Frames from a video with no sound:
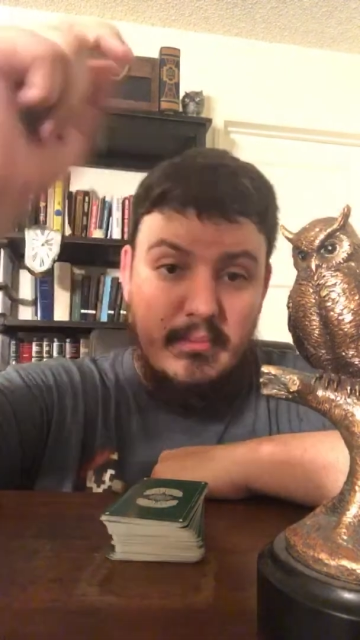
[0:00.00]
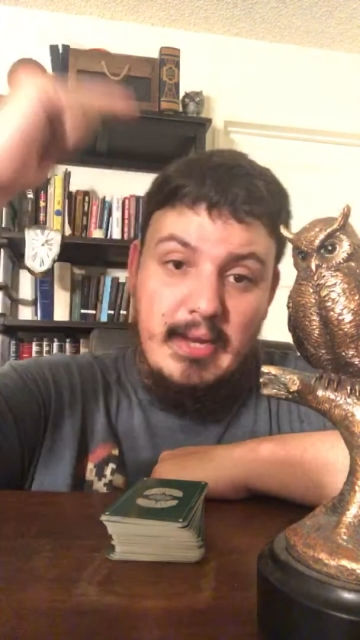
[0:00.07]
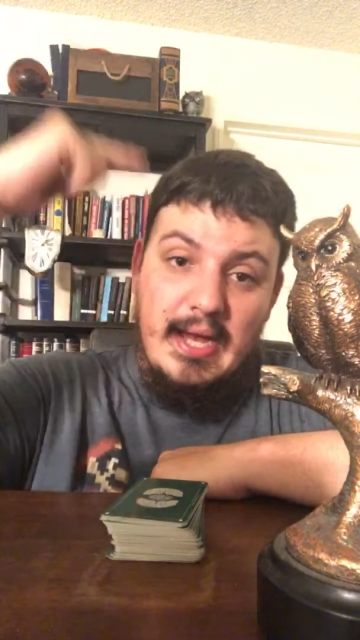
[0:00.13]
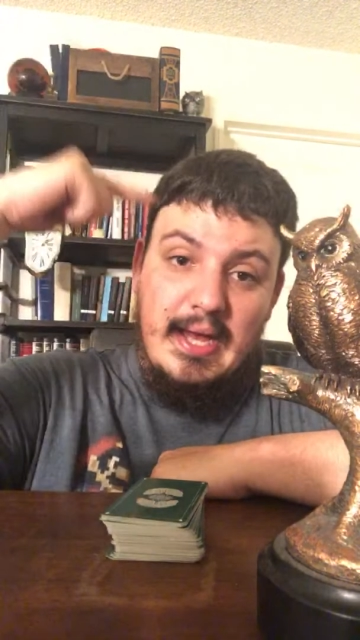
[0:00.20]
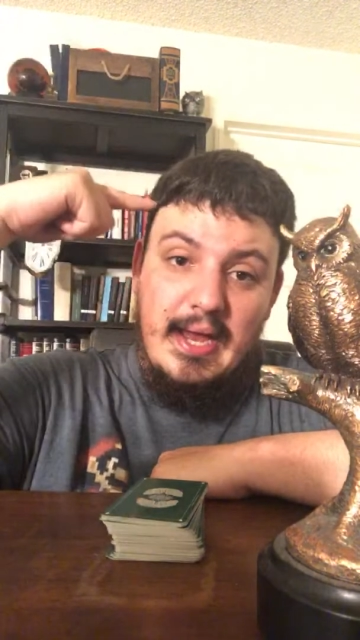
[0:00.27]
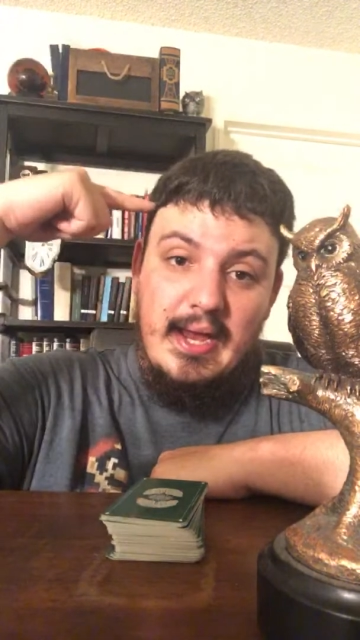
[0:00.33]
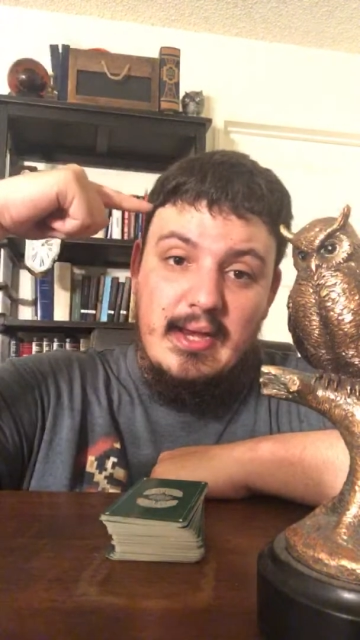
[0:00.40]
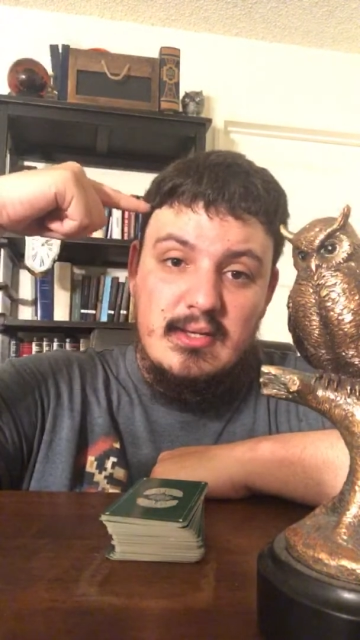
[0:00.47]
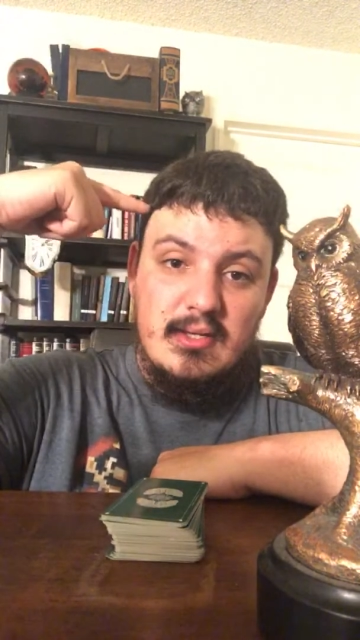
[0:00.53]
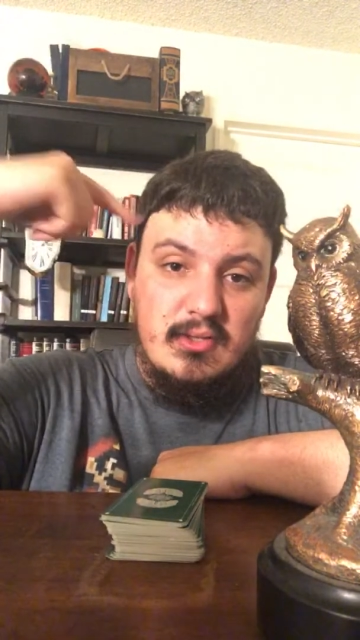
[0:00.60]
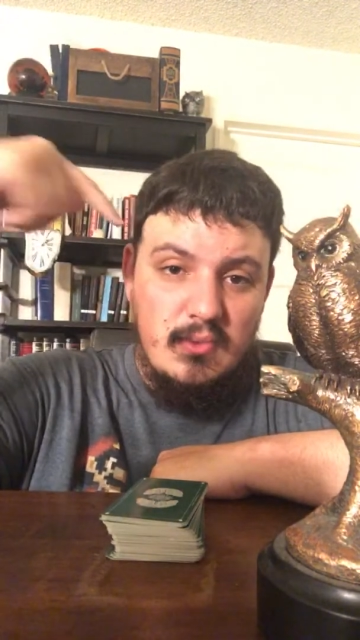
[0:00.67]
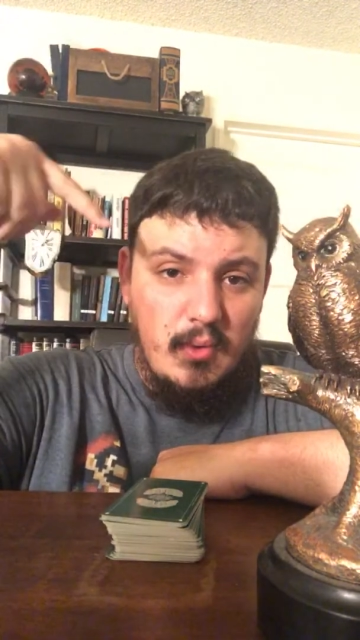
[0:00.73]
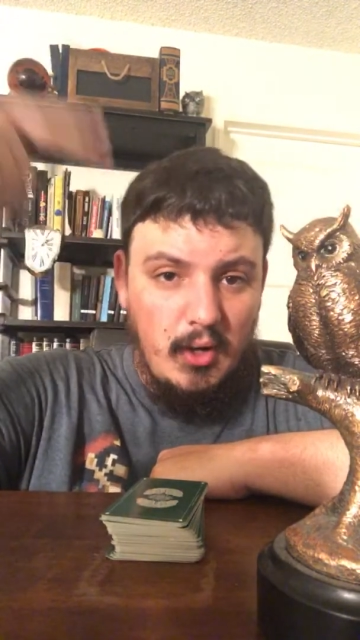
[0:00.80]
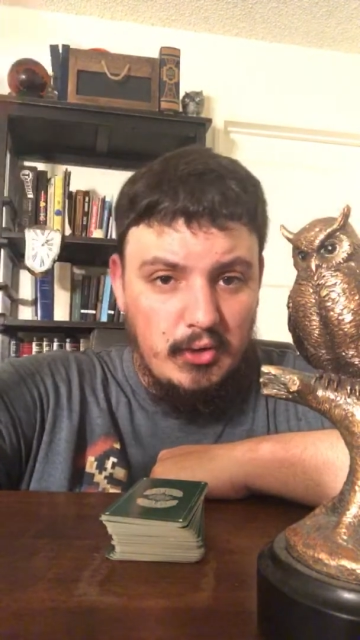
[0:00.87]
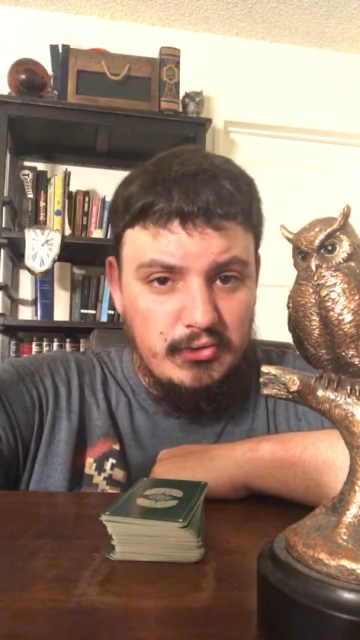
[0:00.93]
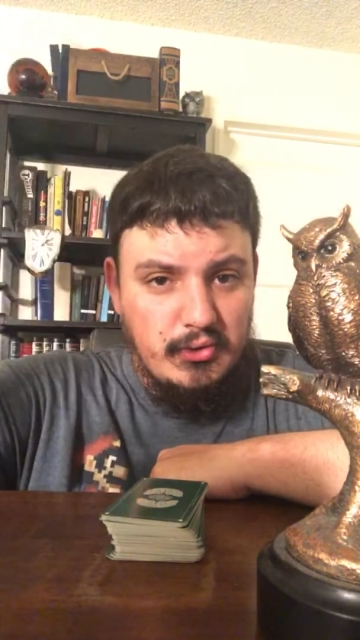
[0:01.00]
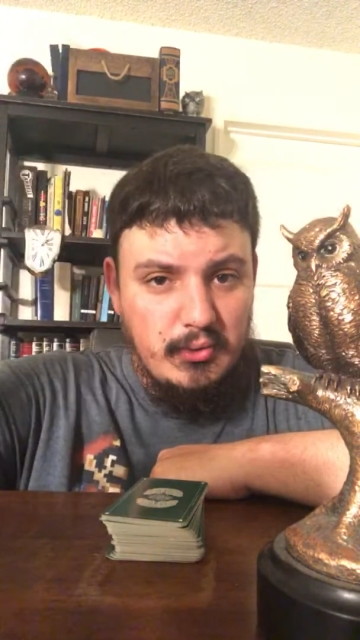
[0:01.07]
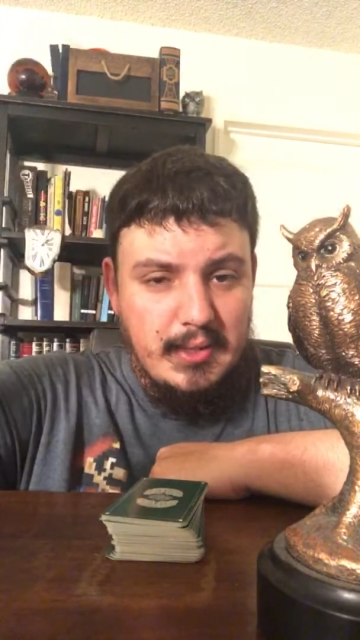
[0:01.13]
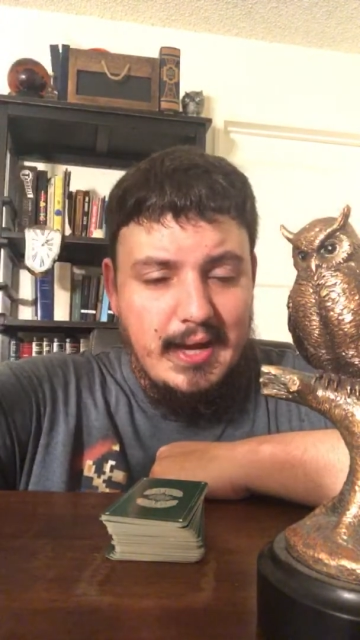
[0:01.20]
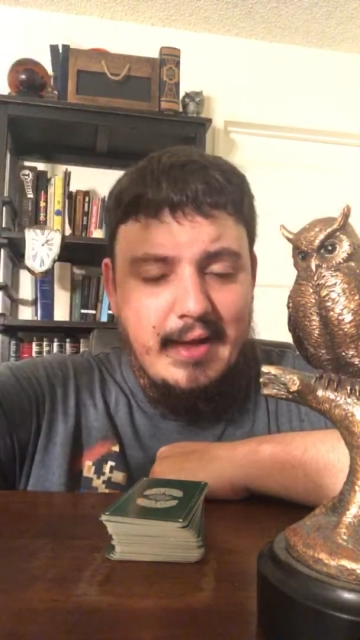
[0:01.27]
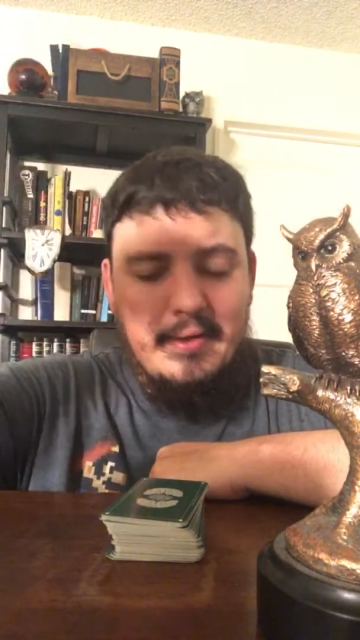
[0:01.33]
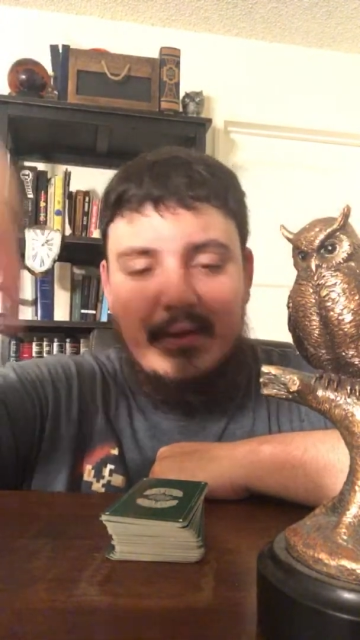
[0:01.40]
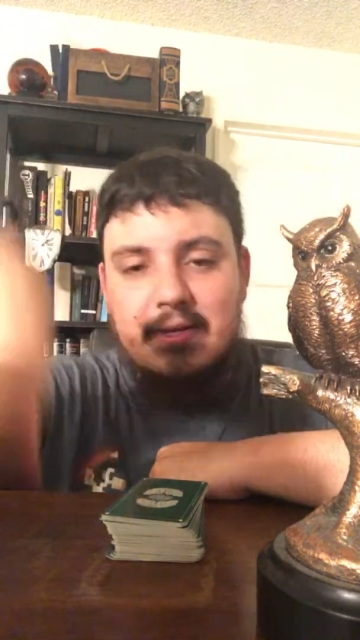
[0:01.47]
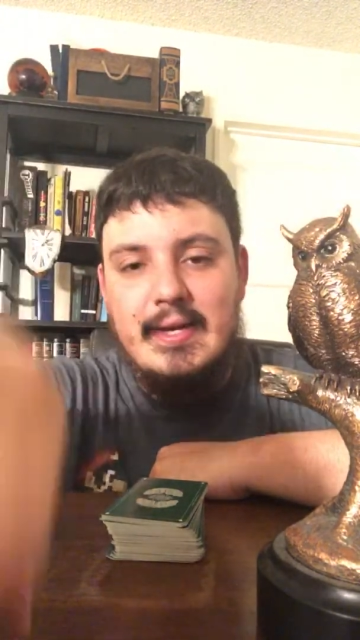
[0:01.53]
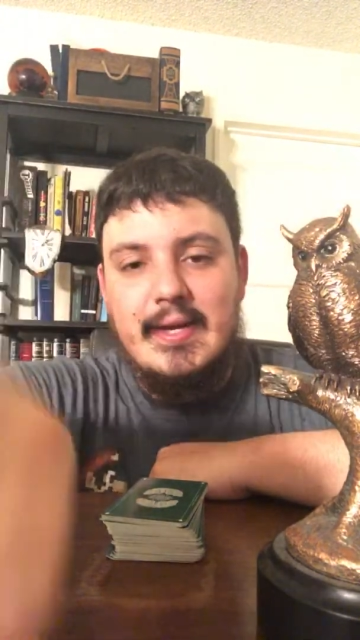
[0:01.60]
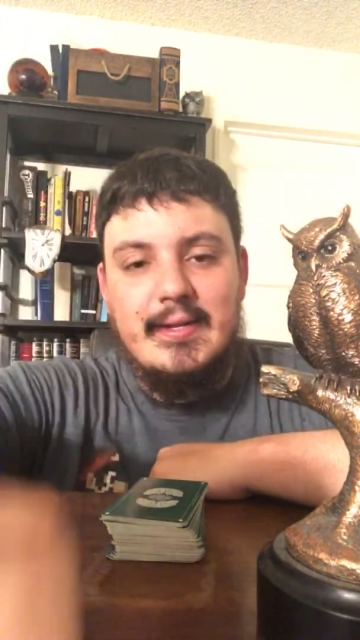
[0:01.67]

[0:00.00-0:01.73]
mind to alter reality.